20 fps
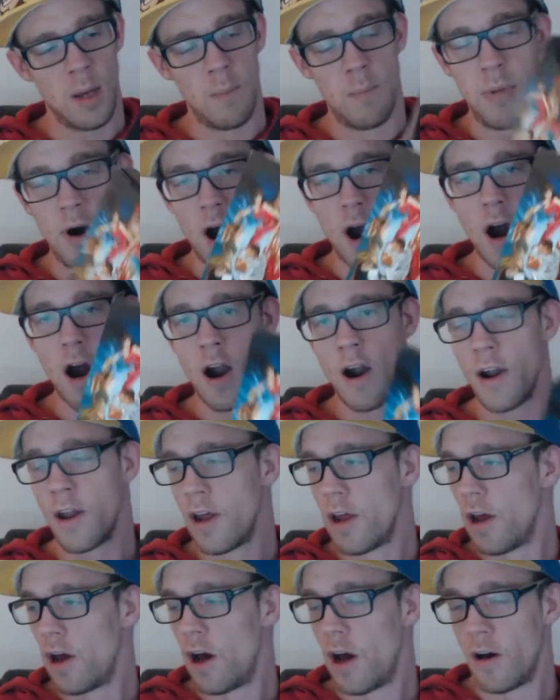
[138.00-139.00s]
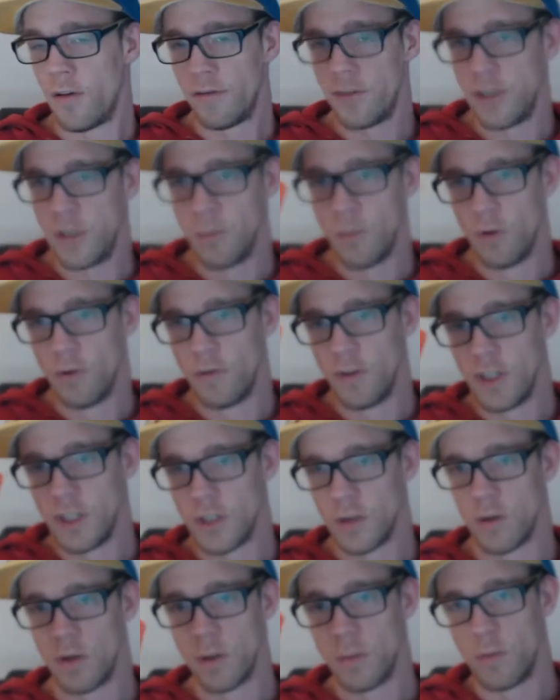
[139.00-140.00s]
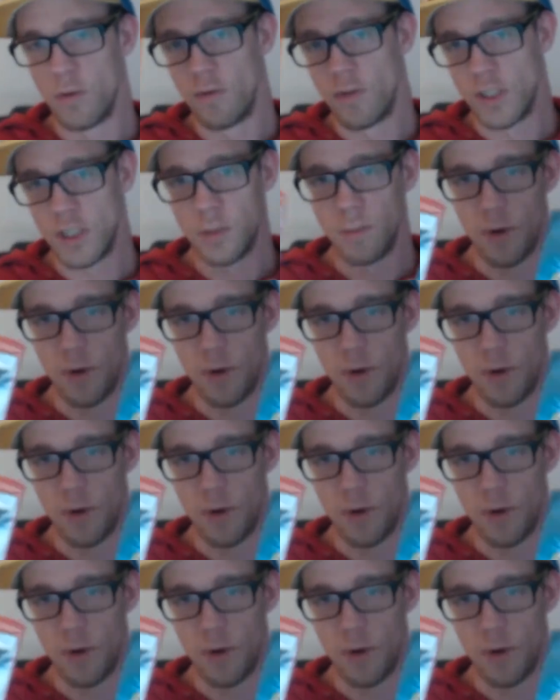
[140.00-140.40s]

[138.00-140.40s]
part of the movies, or the movies is